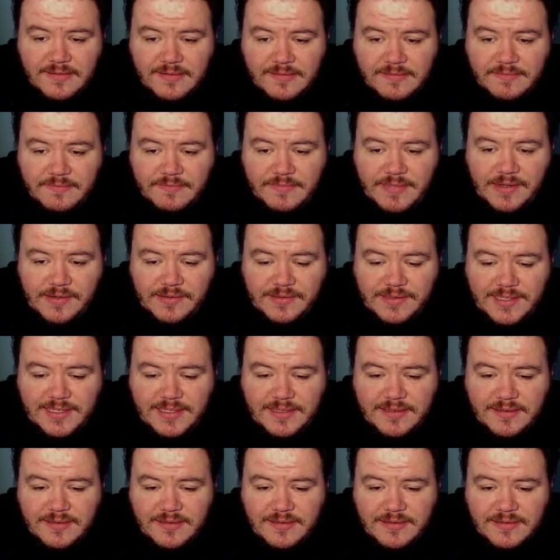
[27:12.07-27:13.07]

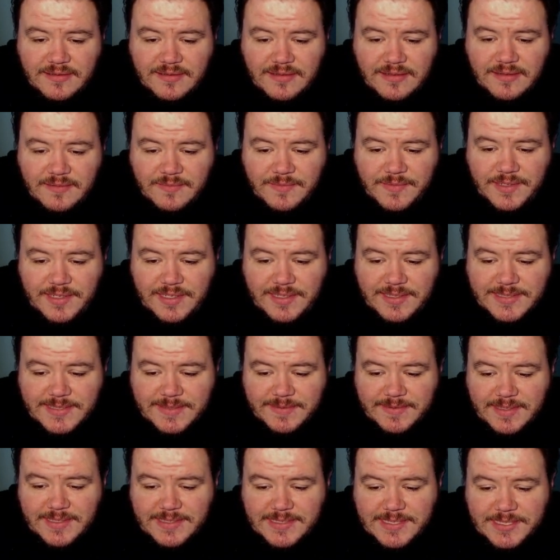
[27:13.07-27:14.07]
apparently, I'm reading
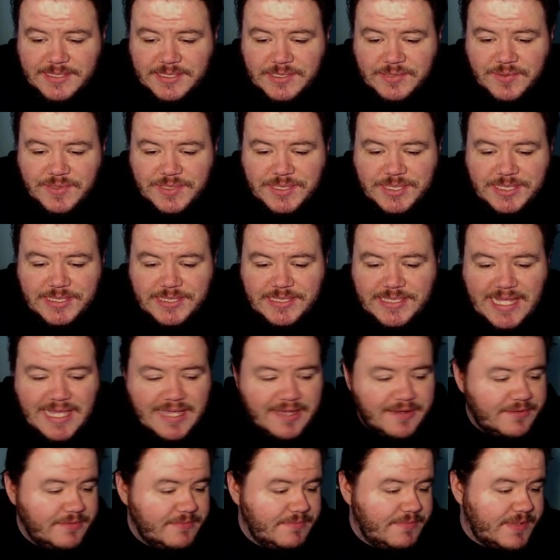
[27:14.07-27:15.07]
something that says Twitch is
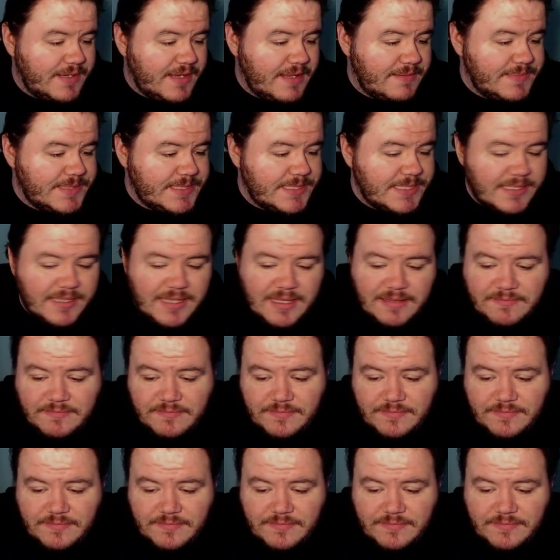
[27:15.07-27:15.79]
down, but I'm still up.